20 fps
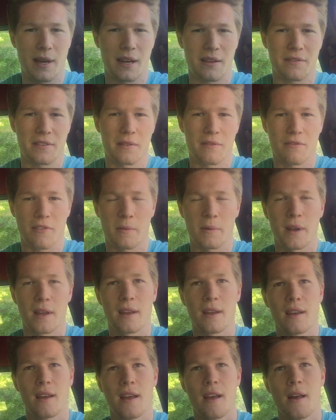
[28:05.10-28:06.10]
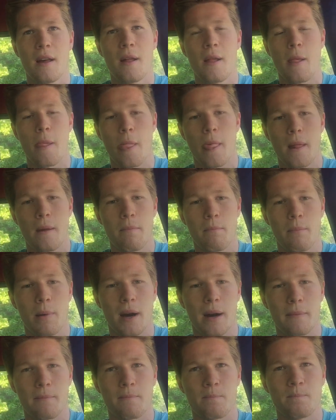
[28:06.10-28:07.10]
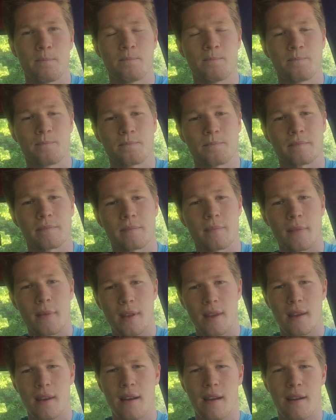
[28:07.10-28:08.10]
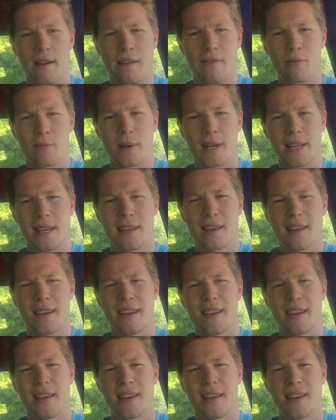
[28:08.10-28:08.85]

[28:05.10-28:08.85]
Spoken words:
benefit from it. But, all right, everybody.